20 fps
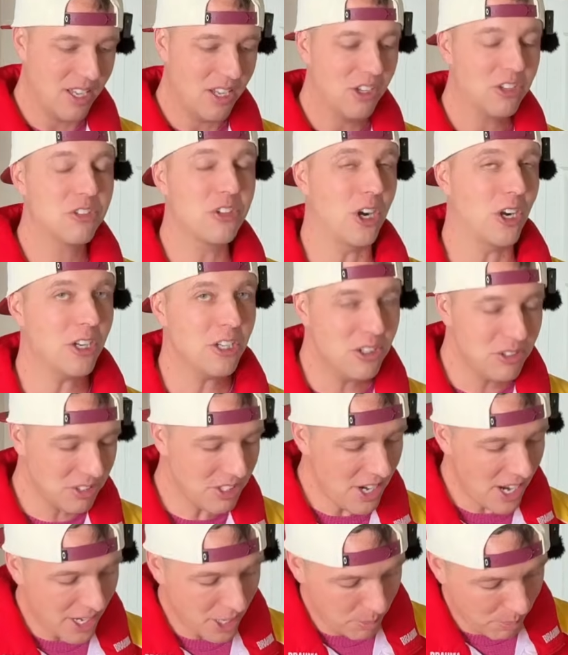Started using
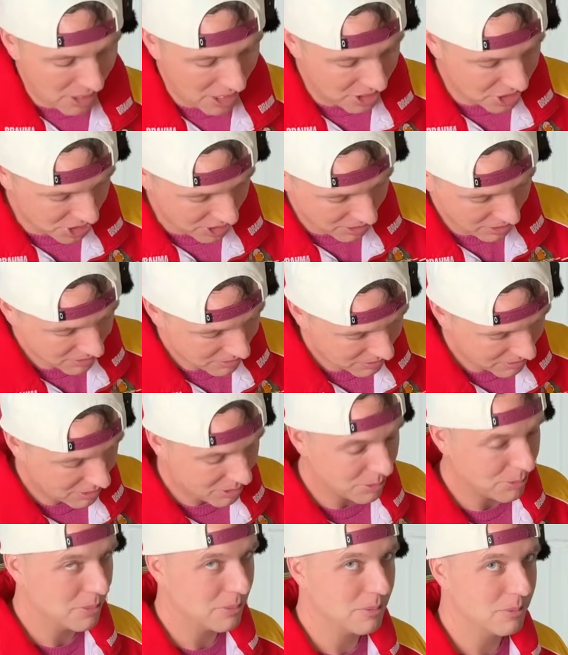Autoposher,
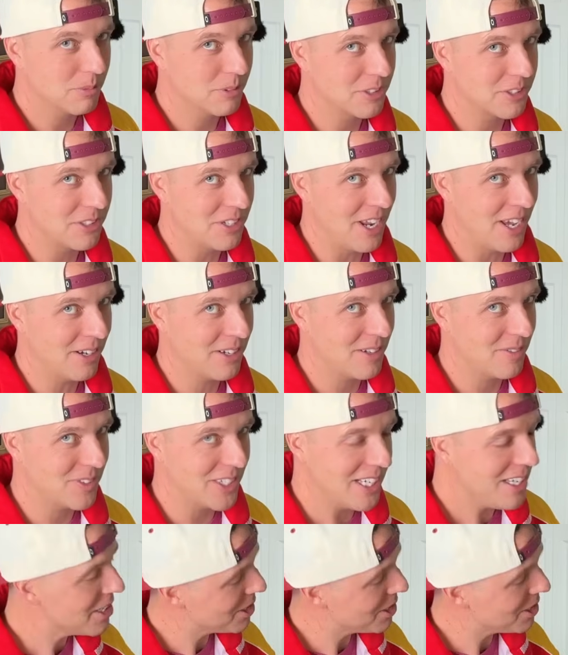which is now Nifty.